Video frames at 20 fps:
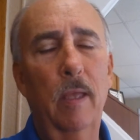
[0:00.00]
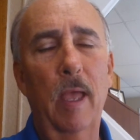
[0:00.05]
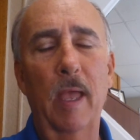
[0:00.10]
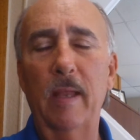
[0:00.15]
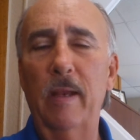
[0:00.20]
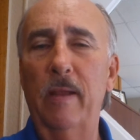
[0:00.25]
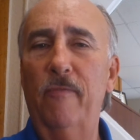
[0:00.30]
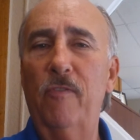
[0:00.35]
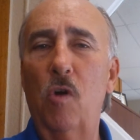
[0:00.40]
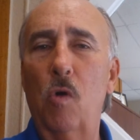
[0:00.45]

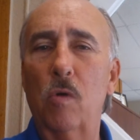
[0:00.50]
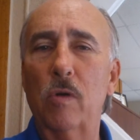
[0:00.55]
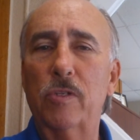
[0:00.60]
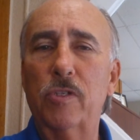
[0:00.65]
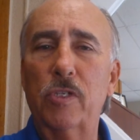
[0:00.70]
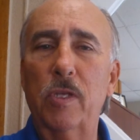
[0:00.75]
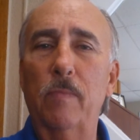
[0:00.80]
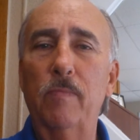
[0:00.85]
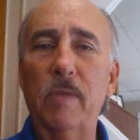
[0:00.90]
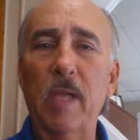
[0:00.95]
And of
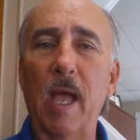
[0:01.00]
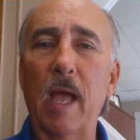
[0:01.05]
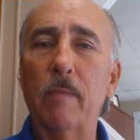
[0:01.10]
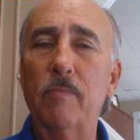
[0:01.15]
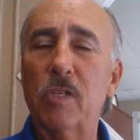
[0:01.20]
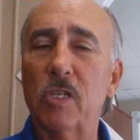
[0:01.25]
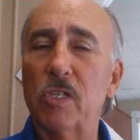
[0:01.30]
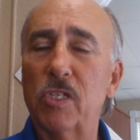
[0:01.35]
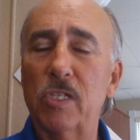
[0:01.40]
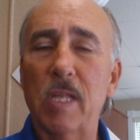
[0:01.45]
course,
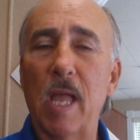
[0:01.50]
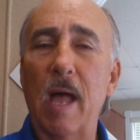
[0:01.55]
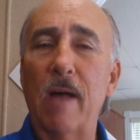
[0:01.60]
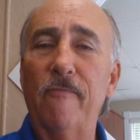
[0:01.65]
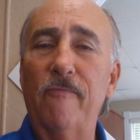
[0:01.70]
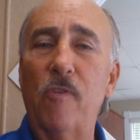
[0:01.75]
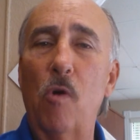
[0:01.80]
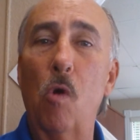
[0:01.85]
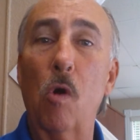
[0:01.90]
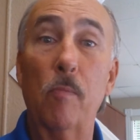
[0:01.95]
sometimes it's
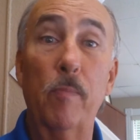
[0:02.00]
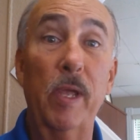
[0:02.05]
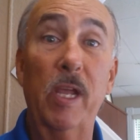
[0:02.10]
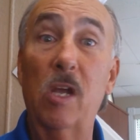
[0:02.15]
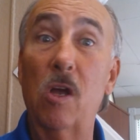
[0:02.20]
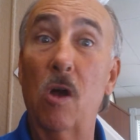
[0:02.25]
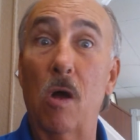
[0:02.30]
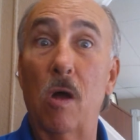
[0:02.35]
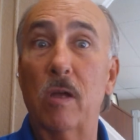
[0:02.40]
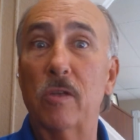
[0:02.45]
not 4
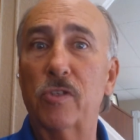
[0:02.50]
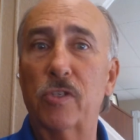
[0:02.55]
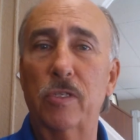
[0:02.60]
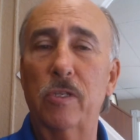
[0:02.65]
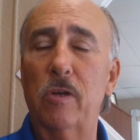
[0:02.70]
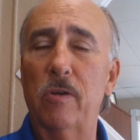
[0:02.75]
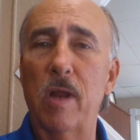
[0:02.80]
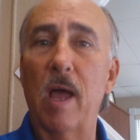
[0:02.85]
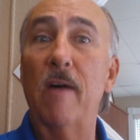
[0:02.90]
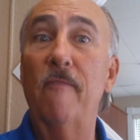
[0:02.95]
because
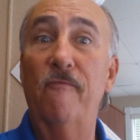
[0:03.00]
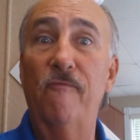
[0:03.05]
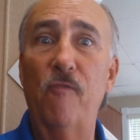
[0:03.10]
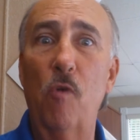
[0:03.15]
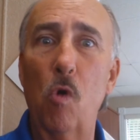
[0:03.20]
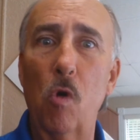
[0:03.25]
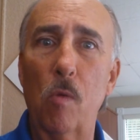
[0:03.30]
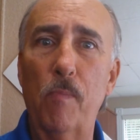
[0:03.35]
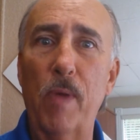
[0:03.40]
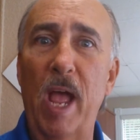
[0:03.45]
they're not
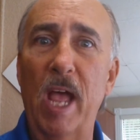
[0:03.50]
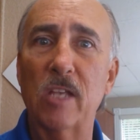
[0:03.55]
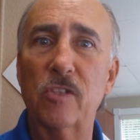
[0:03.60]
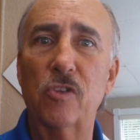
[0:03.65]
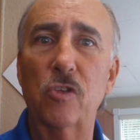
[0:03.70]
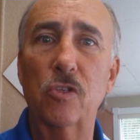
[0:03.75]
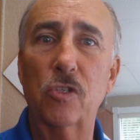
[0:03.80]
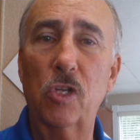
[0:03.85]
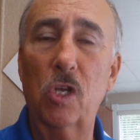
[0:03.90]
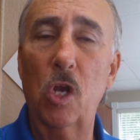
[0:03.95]
4
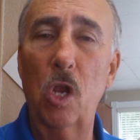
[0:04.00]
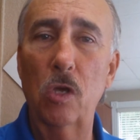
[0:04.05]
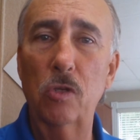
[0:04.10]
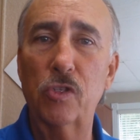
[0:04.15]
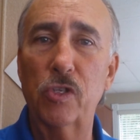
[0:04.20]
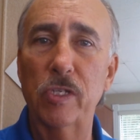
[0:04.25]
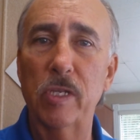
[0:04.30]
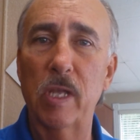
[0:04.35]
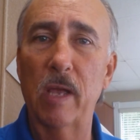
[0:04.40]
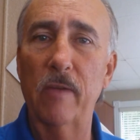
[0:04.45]
pastors
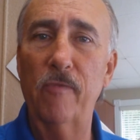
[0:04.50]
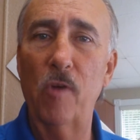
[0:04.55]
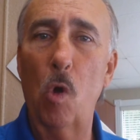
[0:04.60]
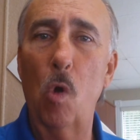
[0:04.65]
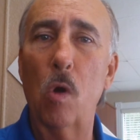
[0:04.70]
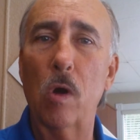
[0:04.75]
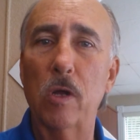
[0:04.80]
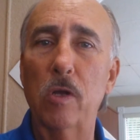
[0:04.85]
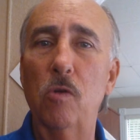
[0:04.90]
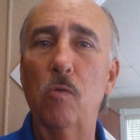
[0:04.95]
close enough
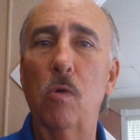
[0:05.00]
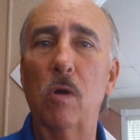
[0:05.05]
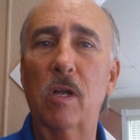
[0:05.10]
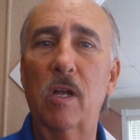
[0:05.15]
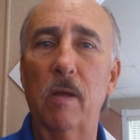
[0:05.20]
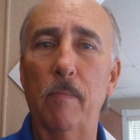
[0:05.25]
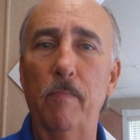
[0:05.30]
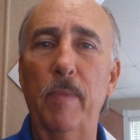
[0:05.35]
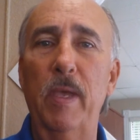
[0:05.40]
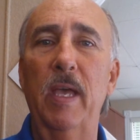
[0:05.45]
or who will
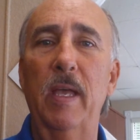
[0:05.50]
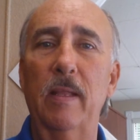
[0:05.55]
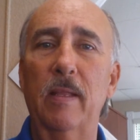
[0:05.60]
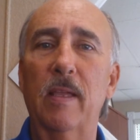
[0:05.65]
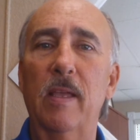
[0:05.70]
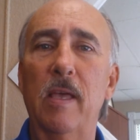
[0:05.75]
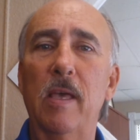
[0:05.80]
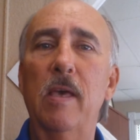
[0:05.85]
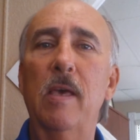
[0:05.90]
commit.